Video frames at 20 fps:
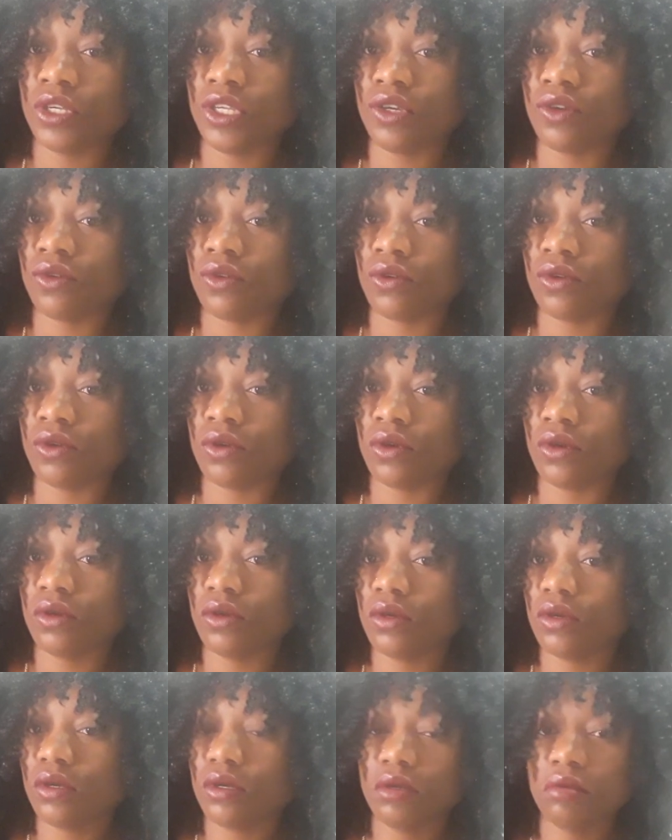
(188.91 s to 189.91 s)
your,
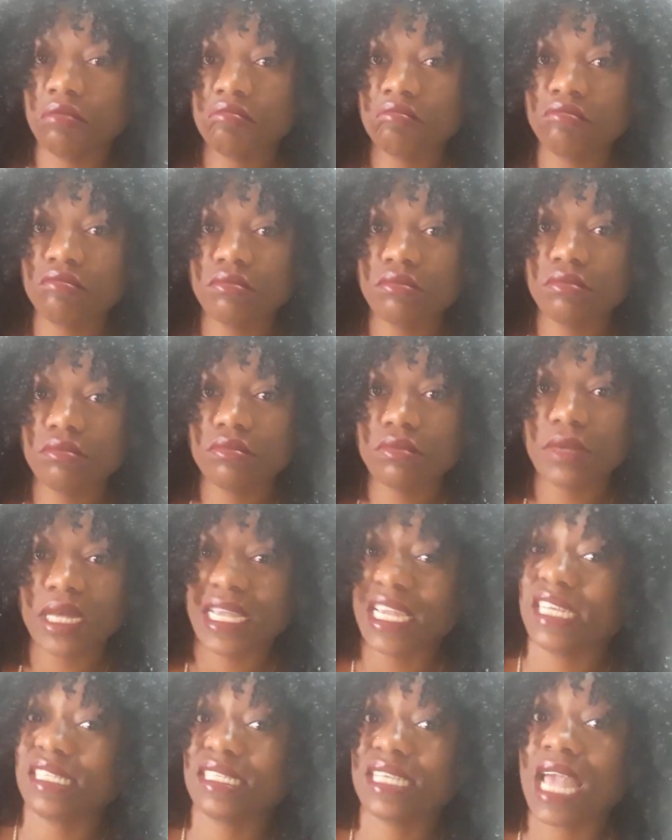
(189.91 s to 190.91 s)
I
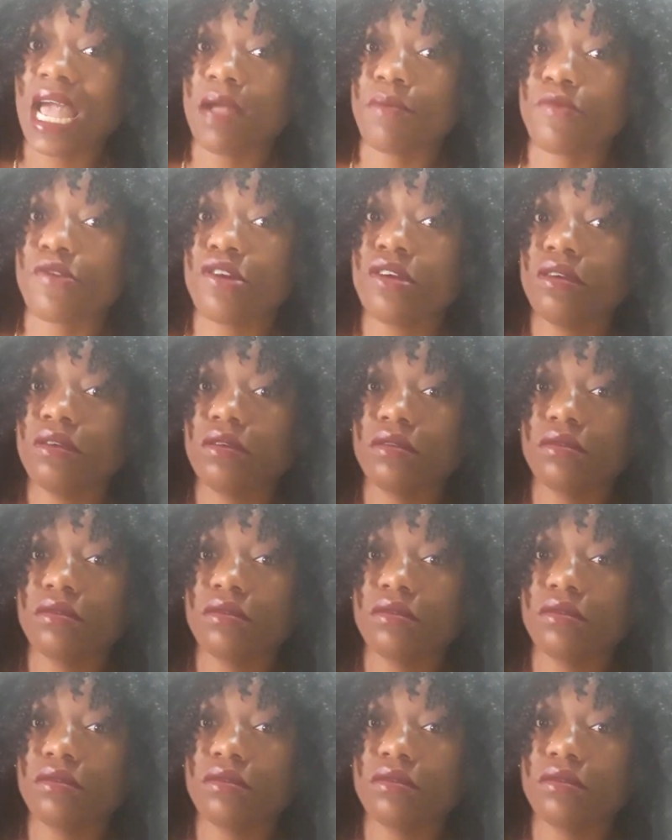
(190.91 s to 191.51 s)
guess, camera.